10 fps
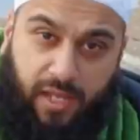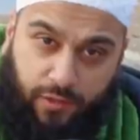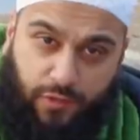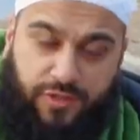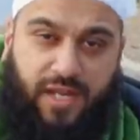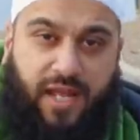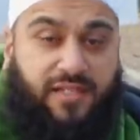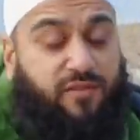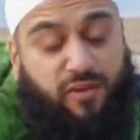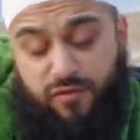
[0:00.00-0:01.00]
He
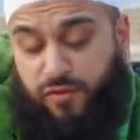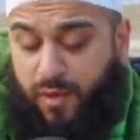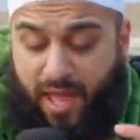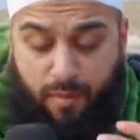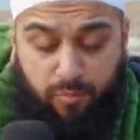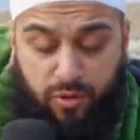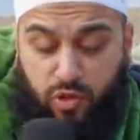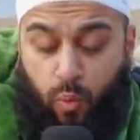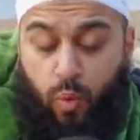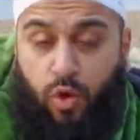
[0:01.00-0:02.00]
understands. Even if you can't put
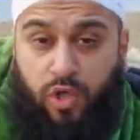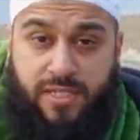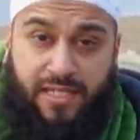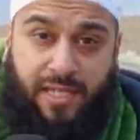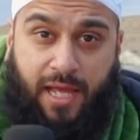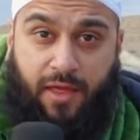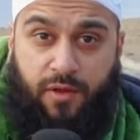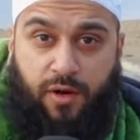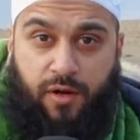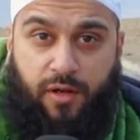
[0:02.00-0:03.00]
the words
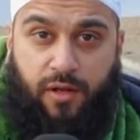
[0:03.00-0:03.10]
together.